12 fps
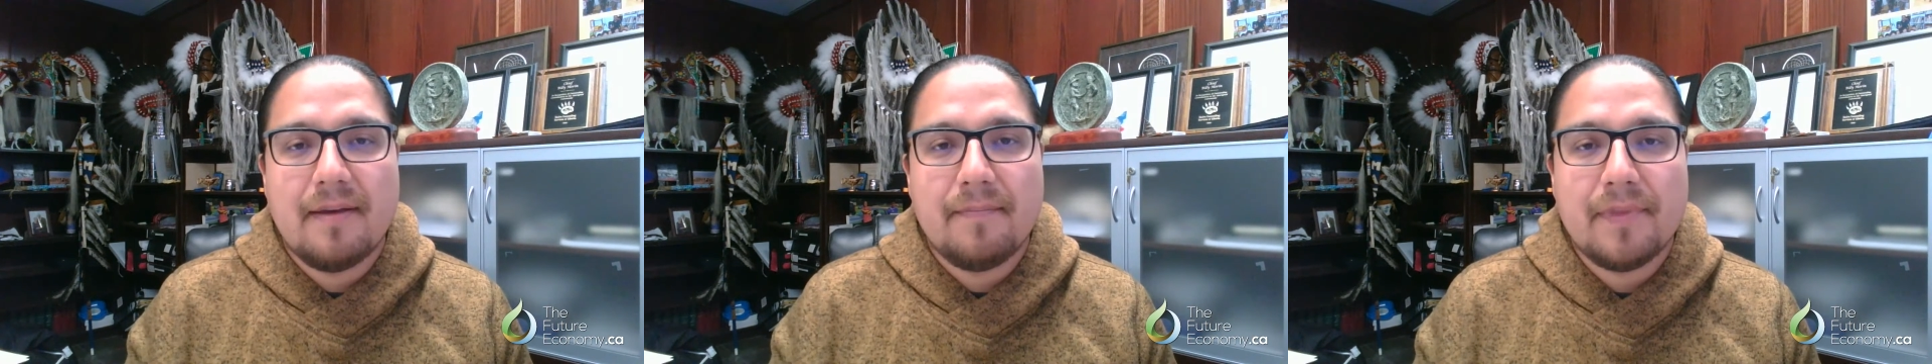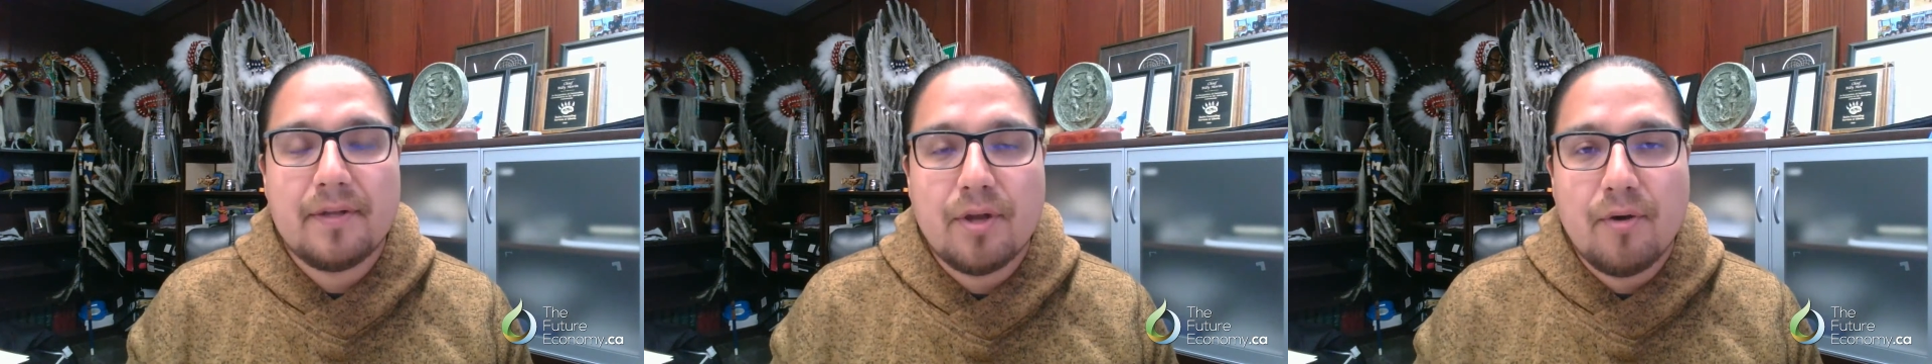
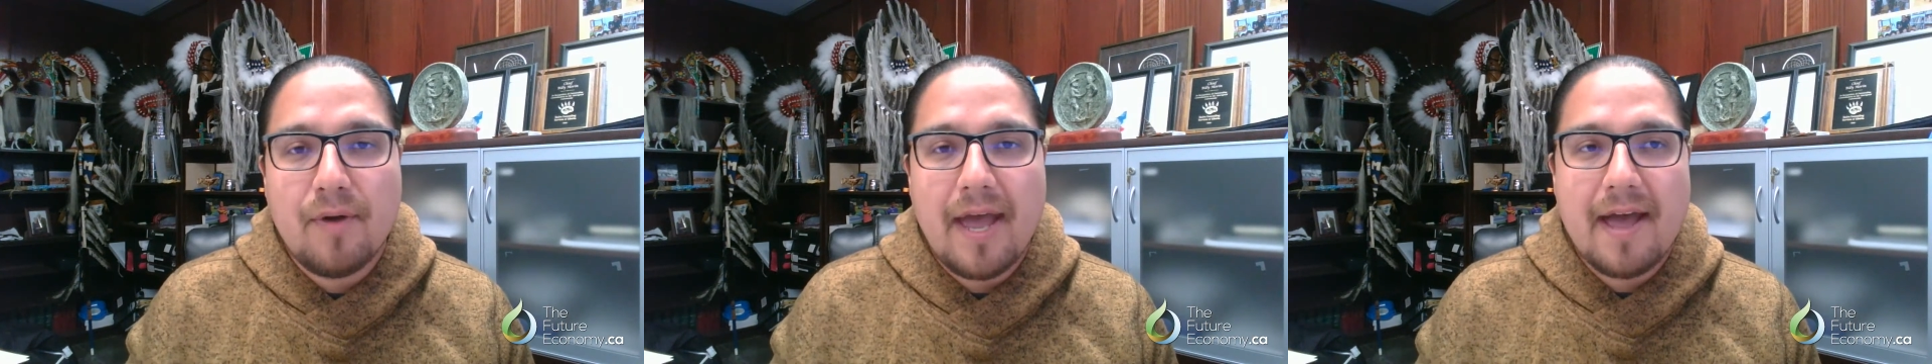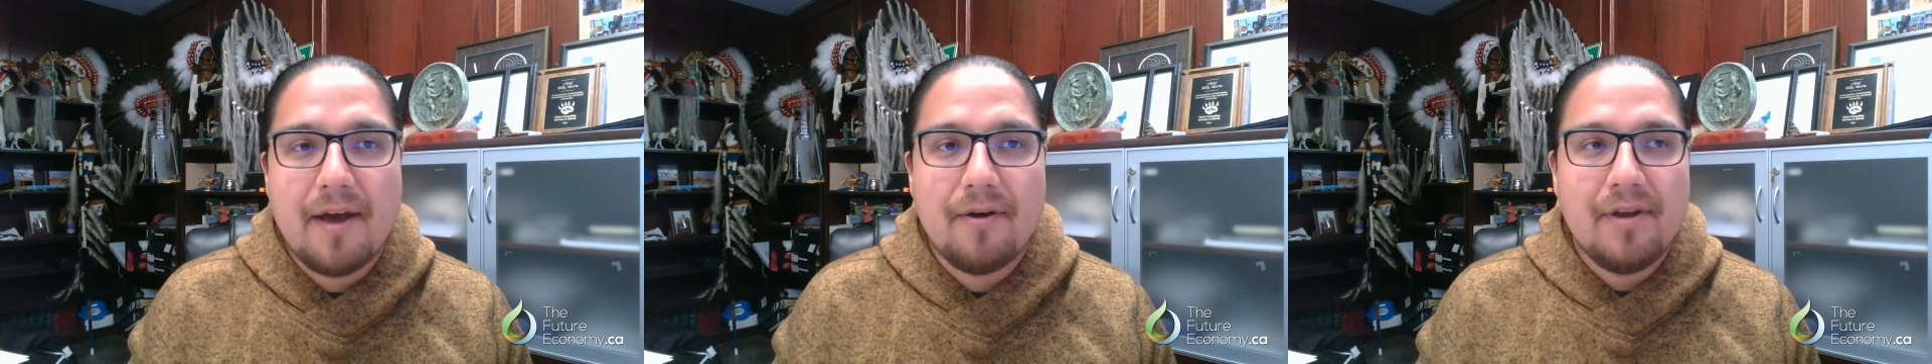um, the know
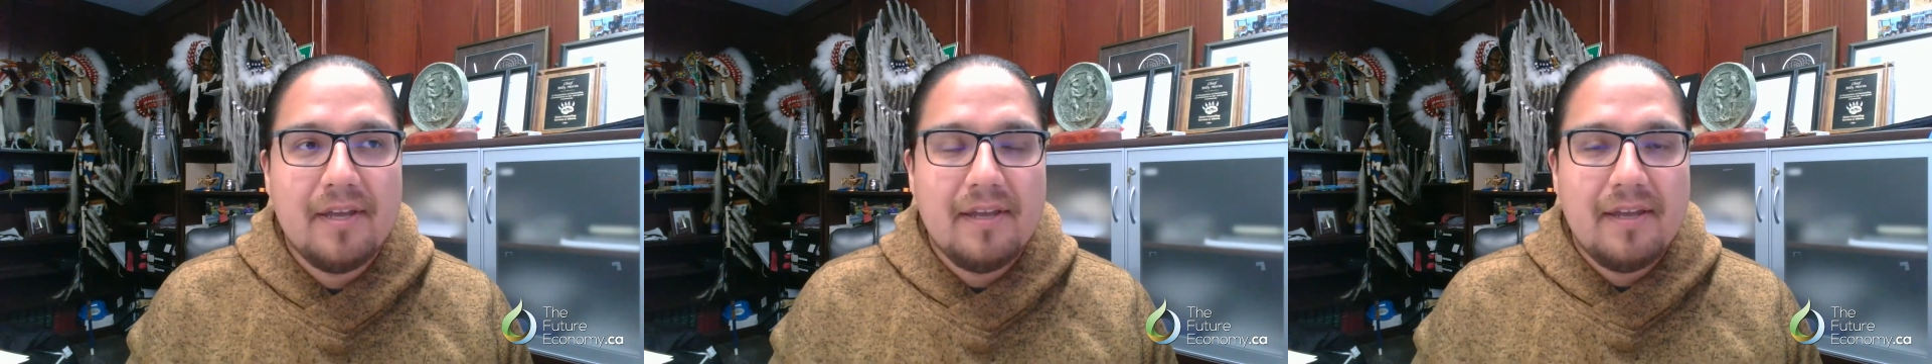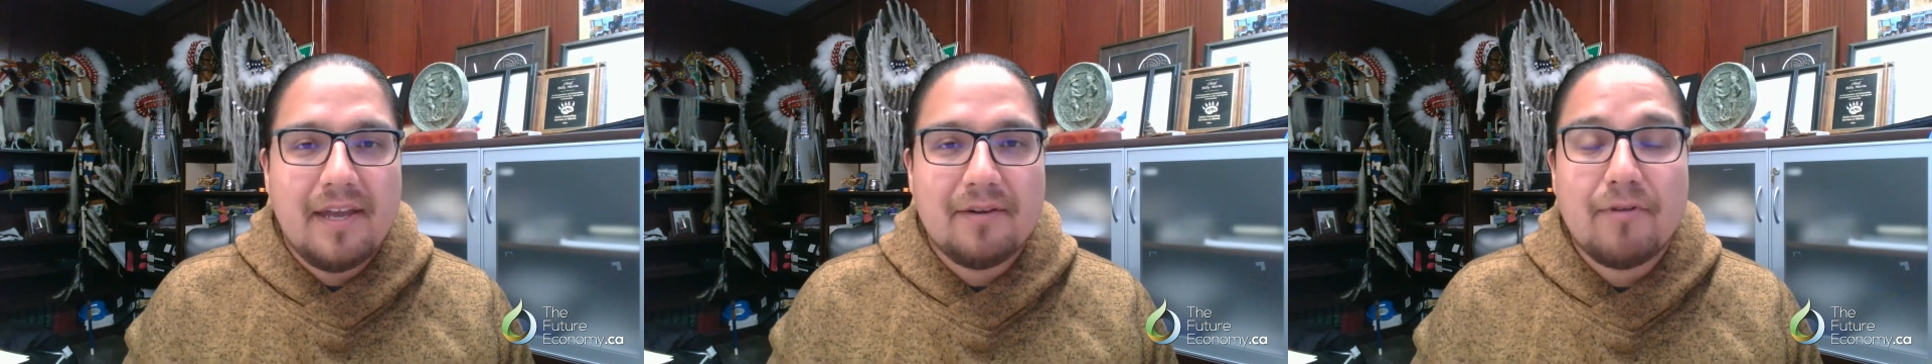how,
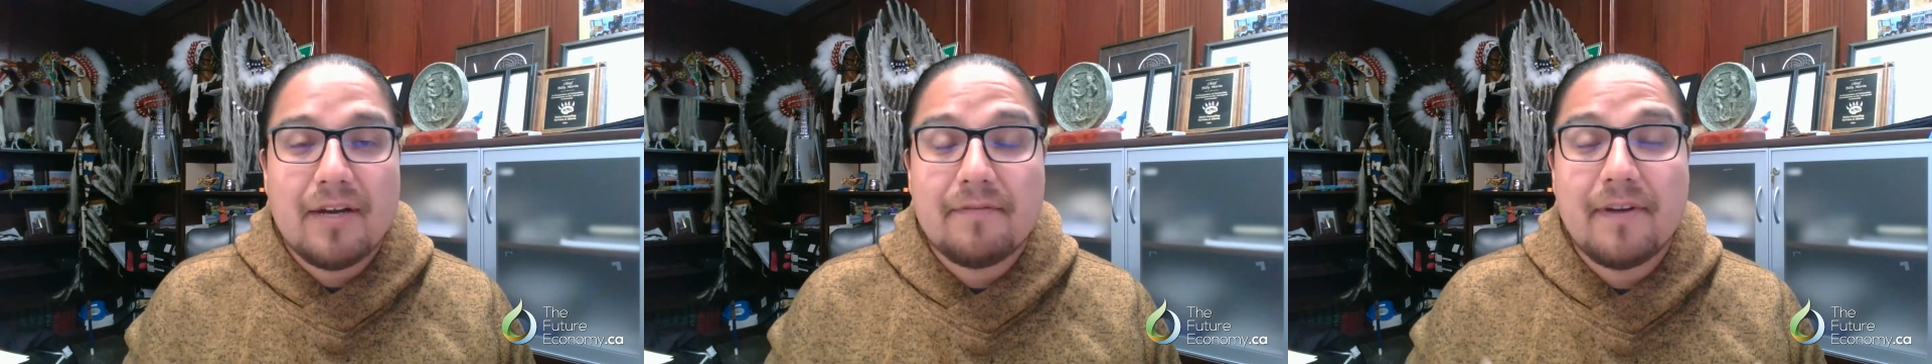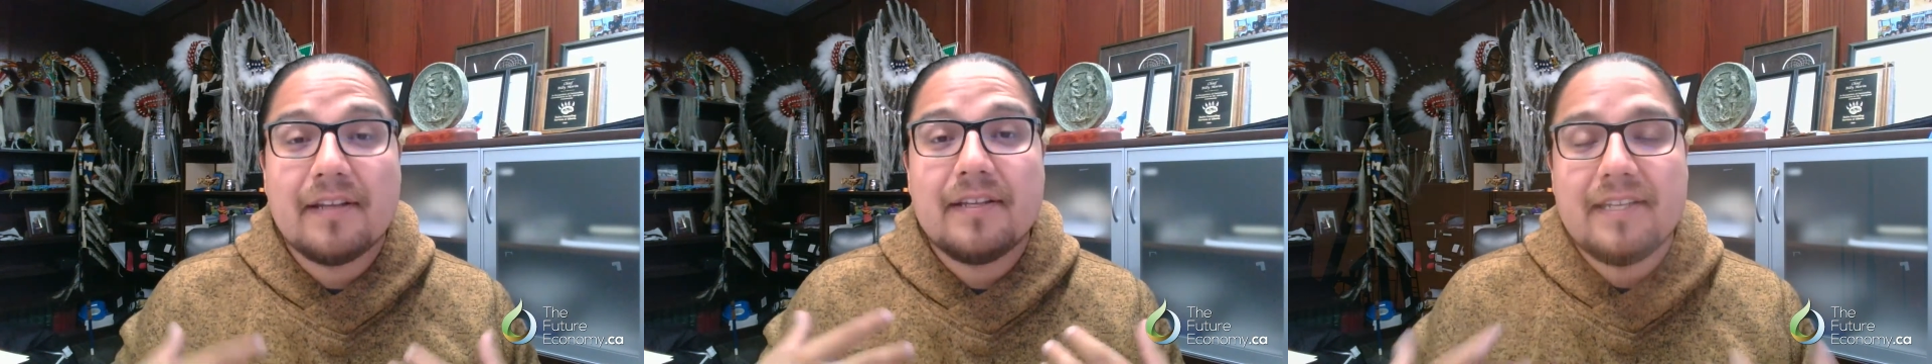and
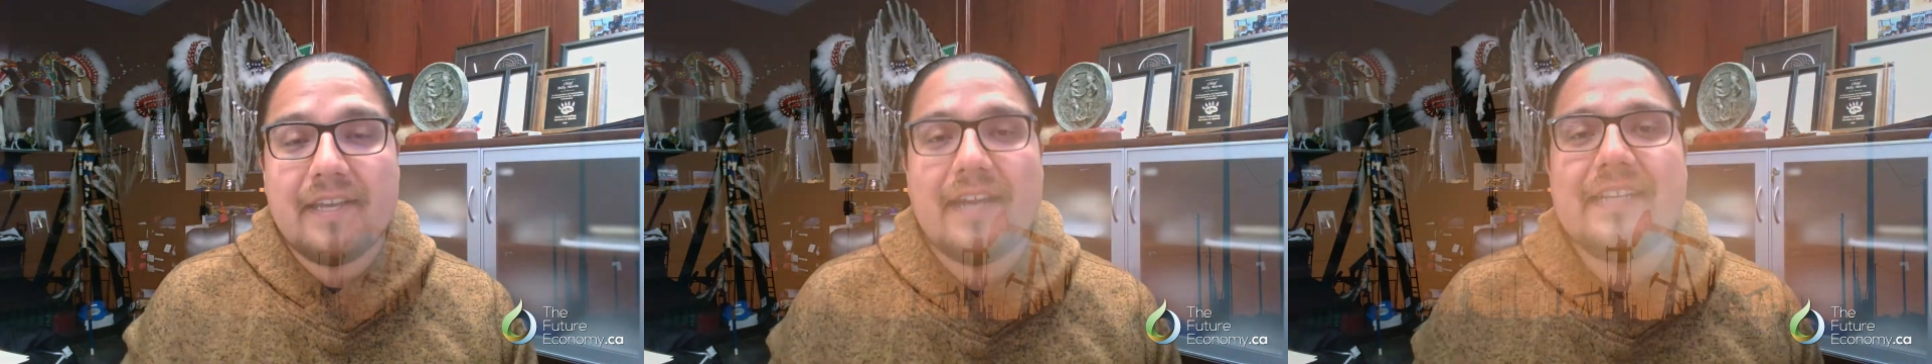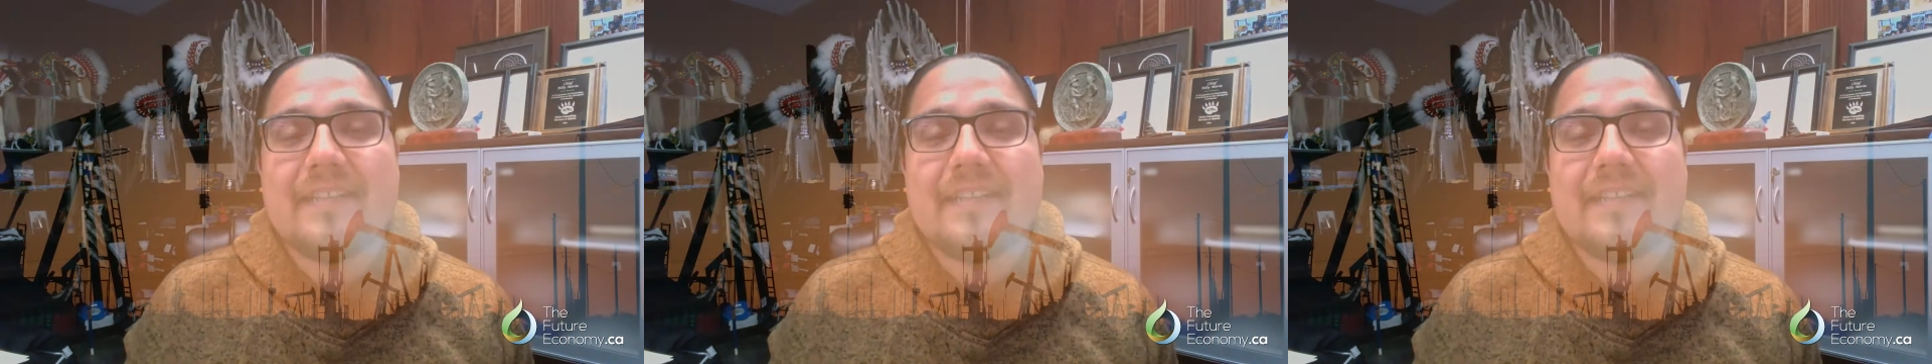quite frankly, the